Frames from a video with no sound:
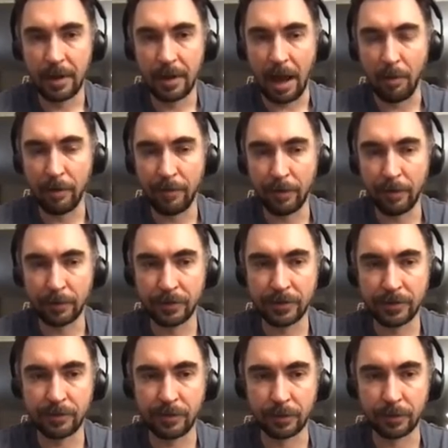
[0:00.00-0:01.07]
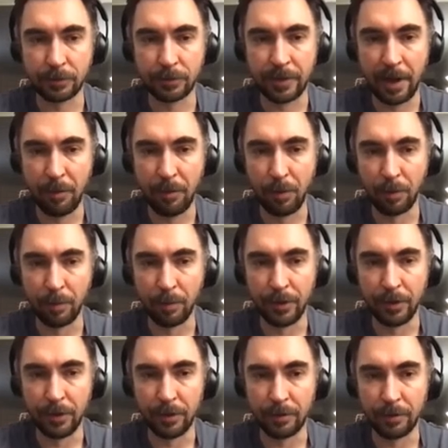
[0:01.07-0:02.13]
Our focus for today will
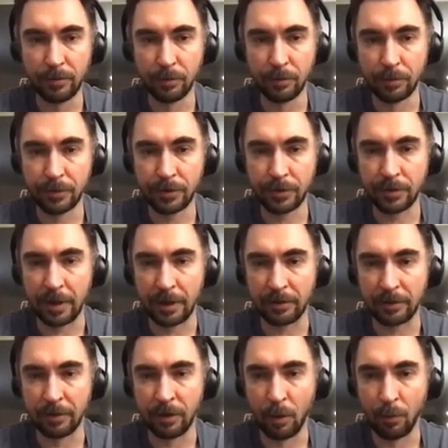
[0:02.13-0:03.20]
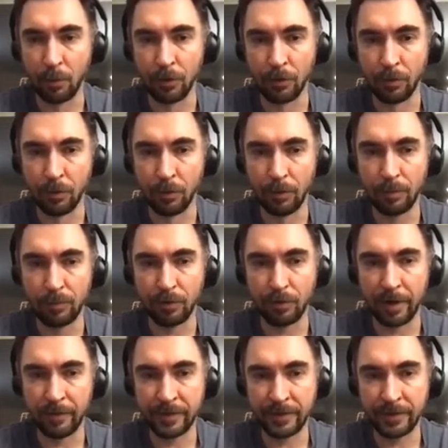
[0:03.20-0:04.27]
be tools that allow you
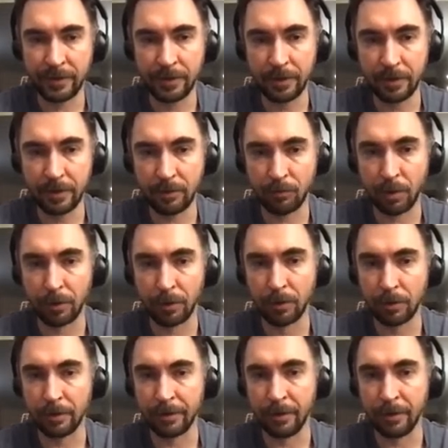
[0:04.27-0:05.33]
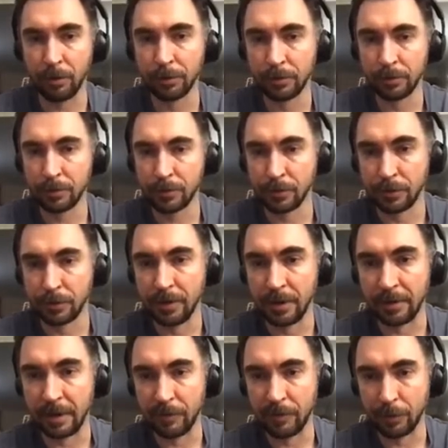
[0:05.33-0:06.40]
privacy, run locally all the tools you need
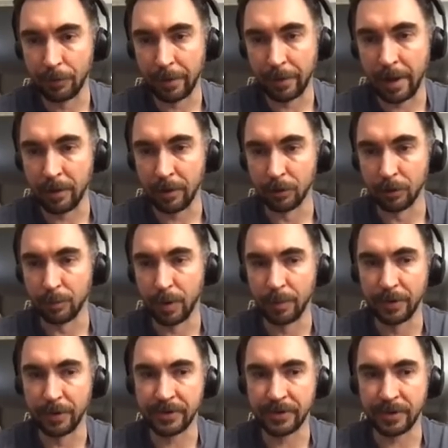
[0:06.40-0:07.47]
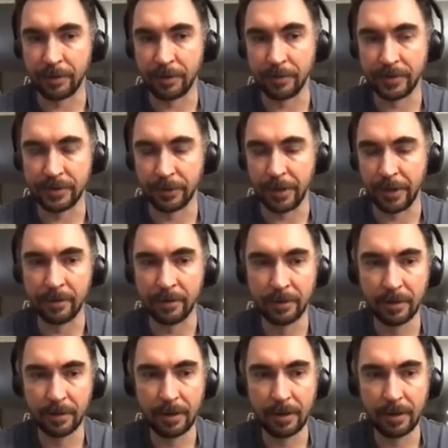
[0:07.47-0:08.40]
and never rely on a public service again,